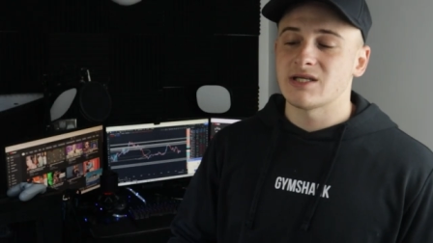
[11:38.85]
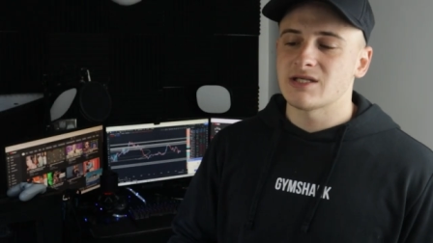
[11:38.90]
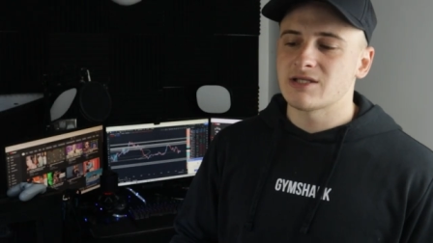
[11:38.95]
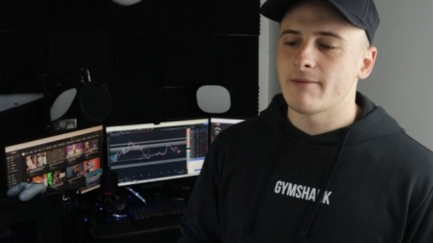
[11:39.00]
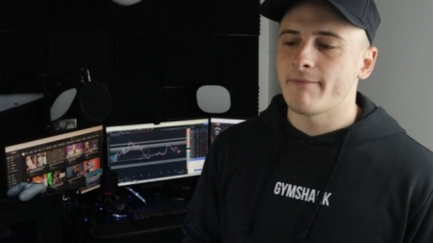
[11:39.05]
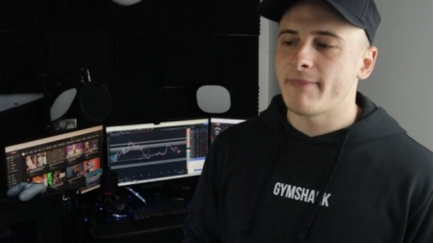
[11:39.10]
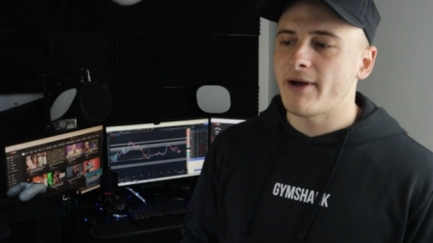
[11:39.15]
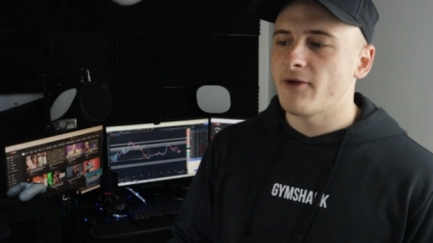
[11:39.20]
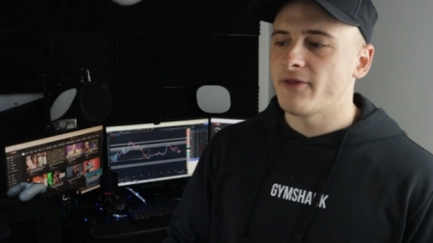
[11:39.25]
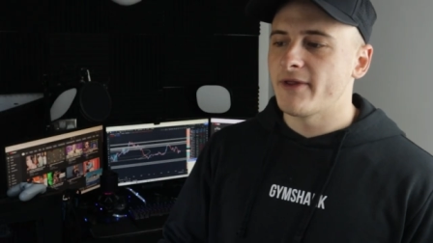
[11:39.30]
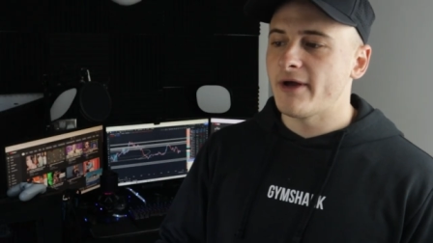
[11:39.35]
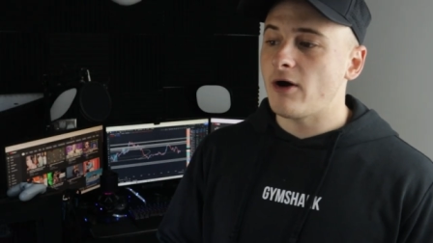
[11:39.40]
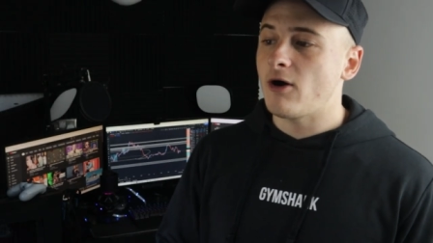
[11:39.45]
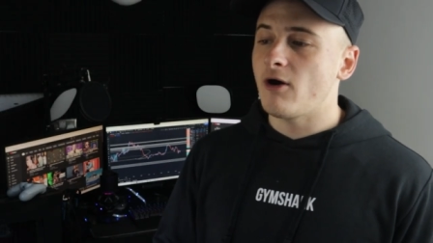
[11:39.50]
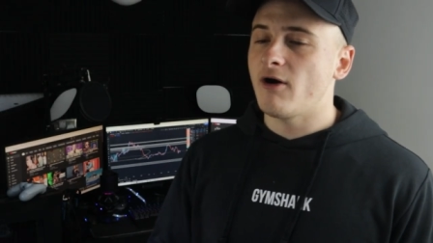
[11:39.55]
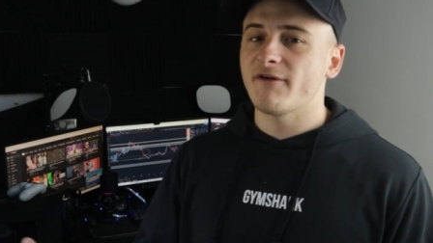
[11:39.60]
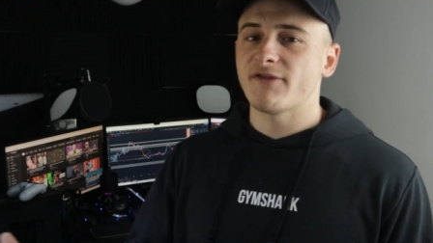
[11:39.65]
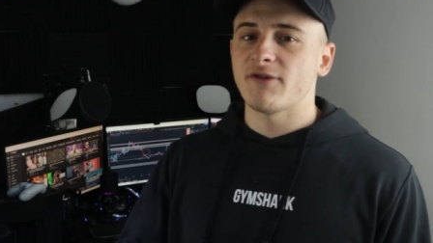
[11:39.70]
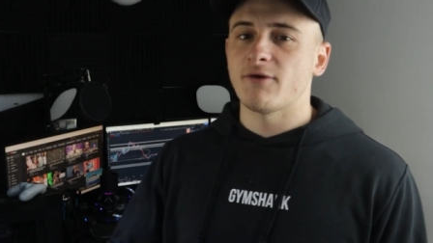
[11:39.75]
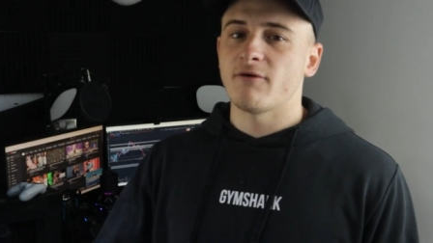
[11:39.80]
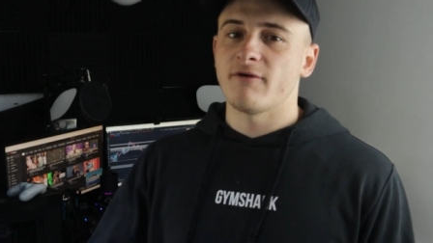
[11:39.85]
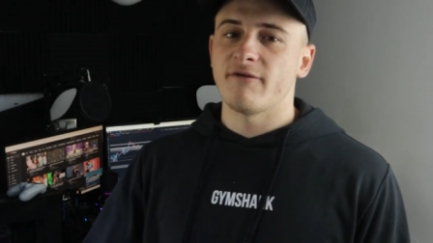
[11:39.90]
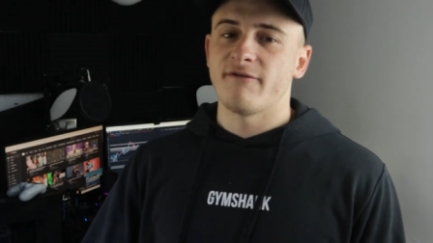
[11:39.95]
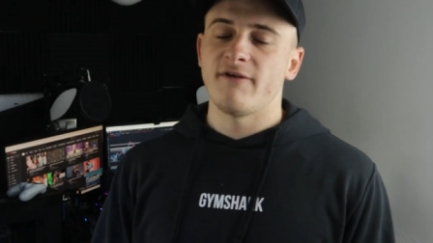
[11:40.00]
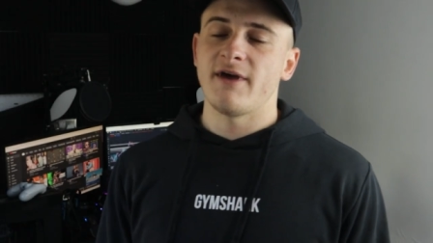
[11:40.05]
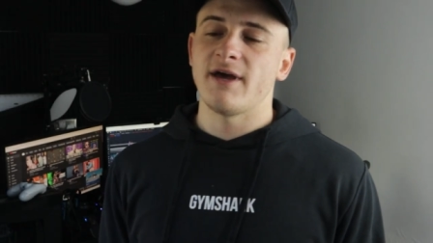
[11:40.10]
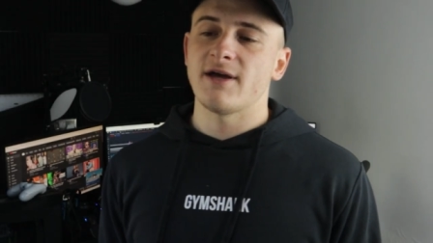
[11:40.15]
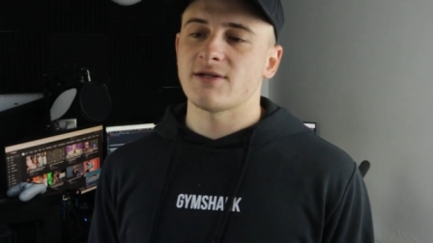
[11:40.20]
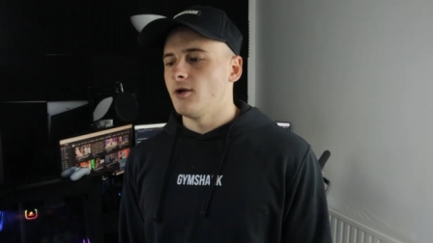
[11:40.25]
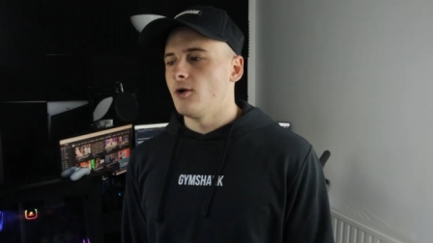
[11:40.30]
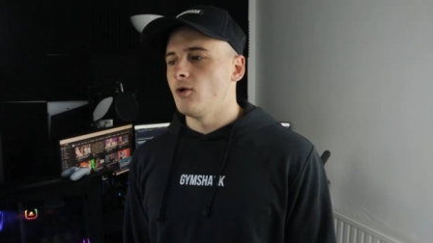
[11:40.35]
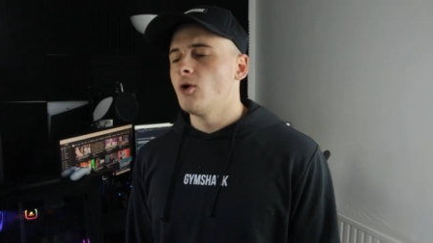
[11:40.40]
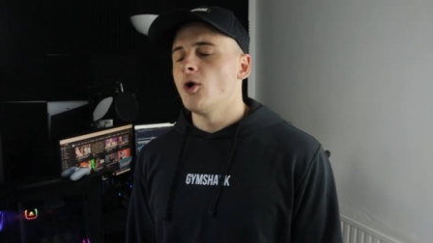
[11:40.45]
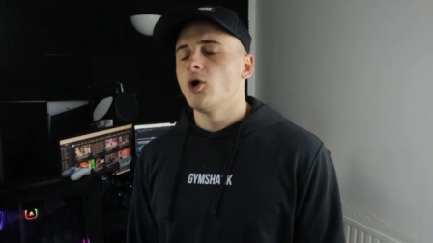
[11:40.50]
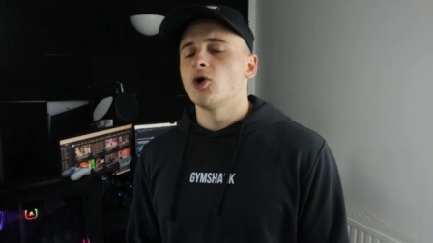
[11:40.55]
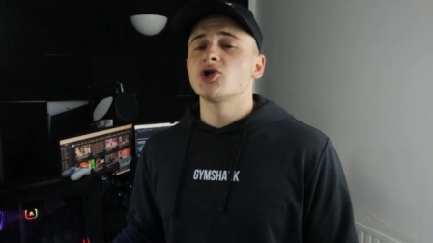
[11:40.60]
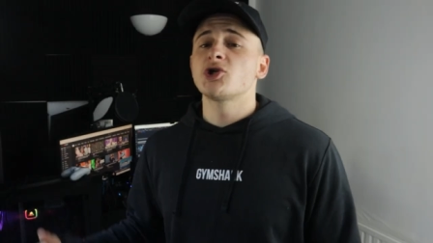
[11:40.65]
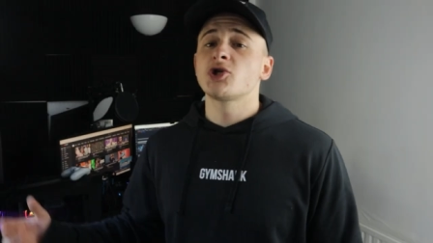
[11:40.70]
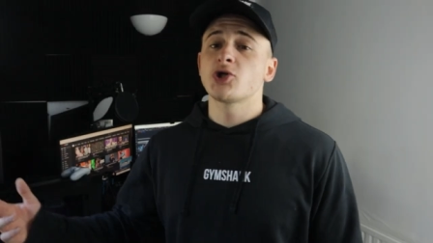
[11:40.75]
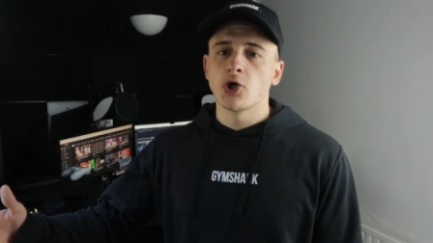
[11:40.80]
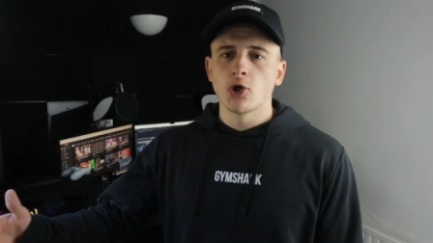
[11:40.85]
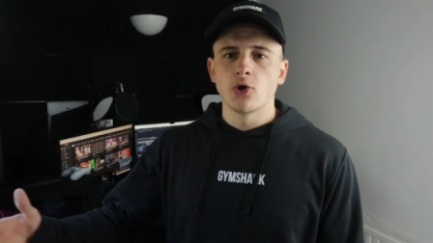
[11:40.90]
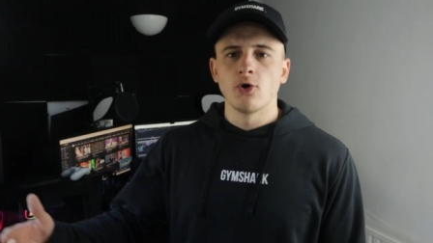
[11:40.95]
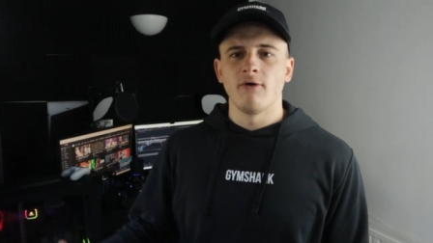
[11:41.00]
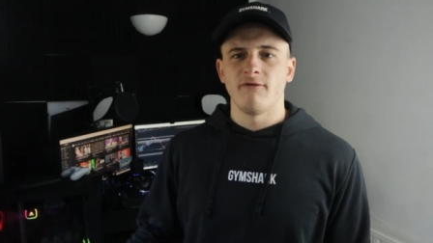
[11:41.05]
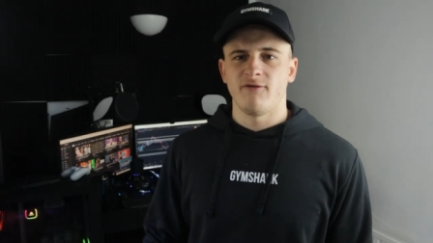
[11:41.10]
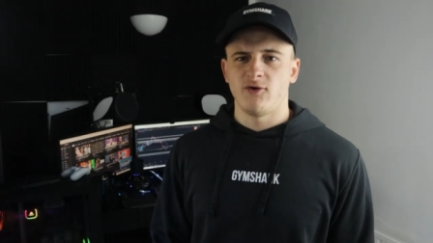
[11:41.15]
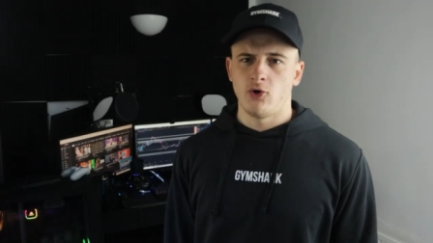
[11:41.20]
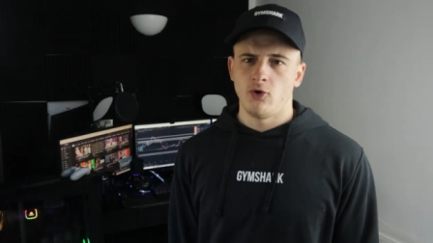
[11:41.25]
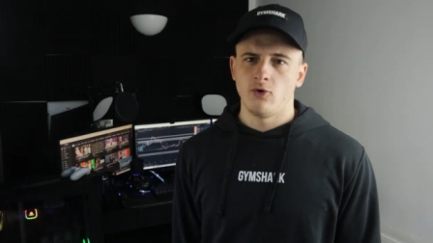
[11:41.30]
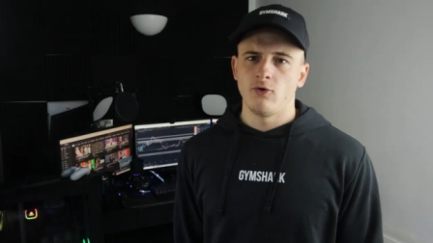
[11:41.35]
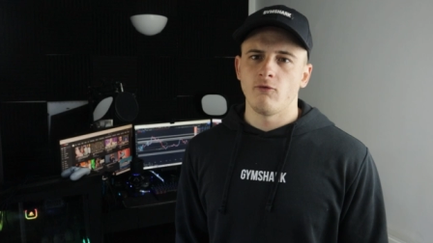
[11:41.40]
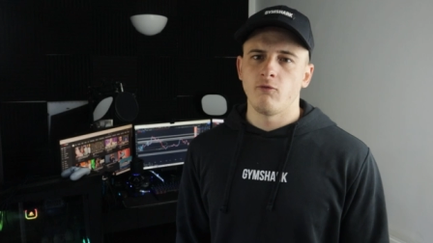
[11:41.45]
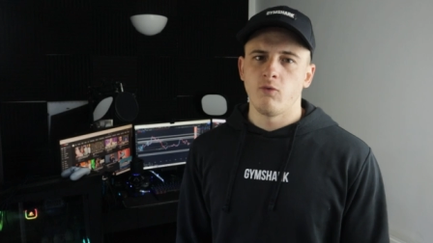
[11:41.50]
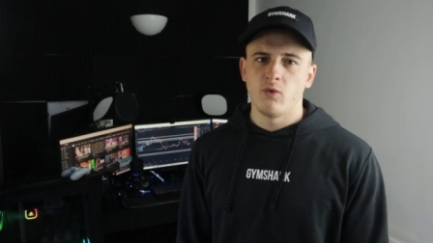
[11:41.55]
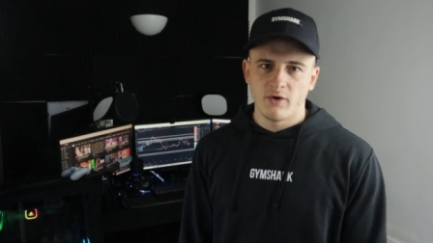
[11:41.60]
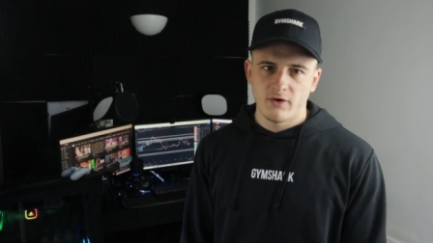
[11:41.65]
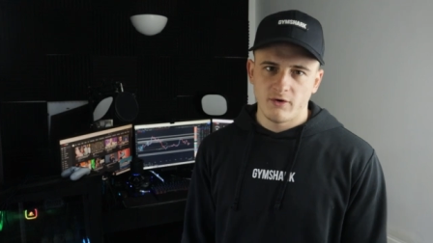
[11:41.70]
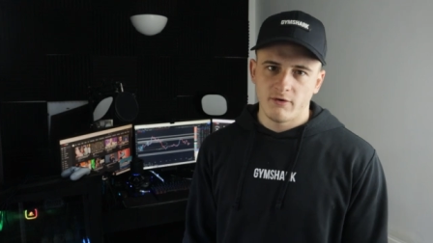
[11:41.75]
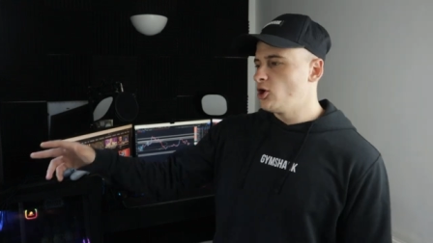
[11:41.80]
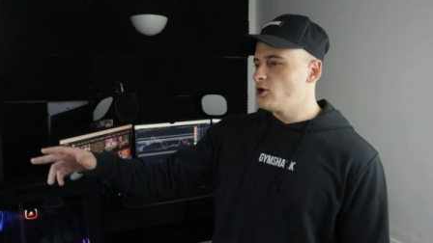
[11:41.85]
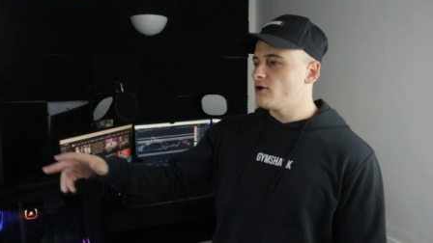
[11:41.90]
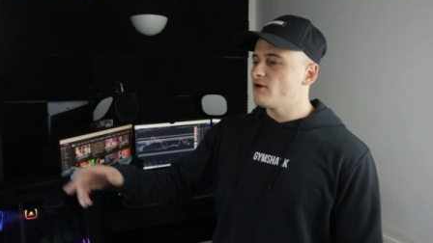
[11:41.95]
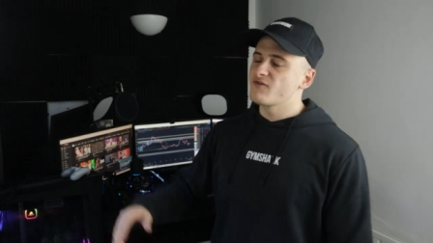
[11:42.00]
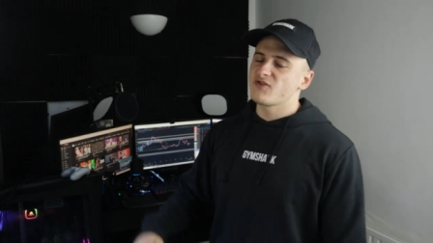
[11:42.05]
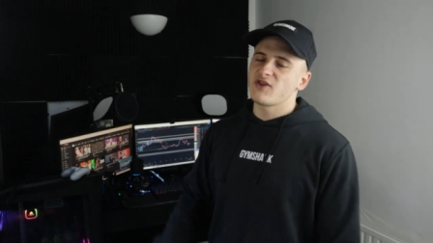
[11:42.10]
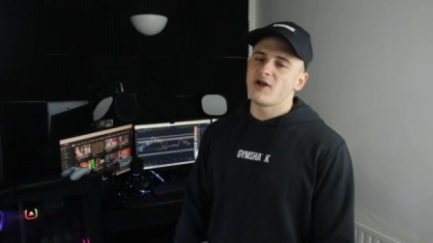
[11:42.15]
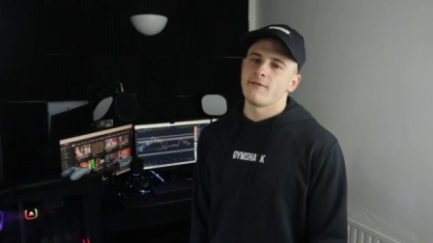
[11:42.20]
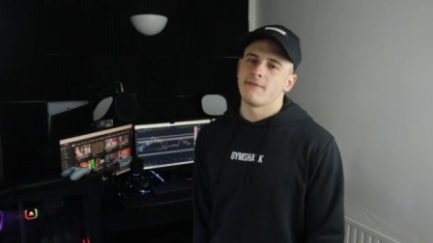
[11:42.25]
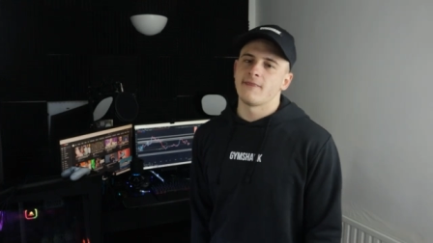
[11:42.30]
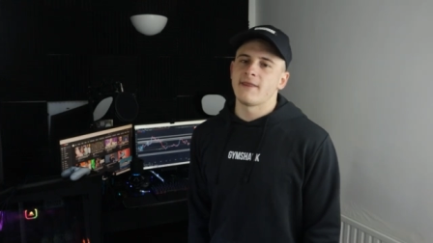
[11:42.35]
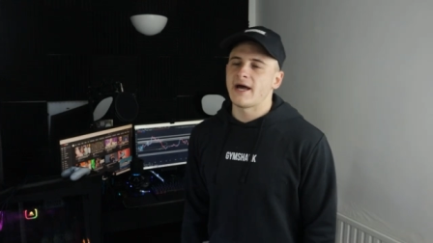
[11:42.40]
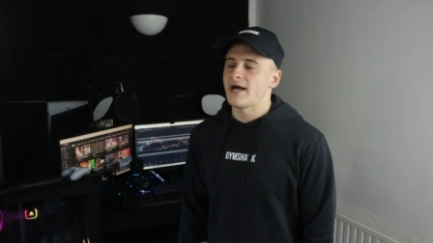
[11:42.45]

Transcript: It's about the after effect. You know, should have, could have, would have. Could have done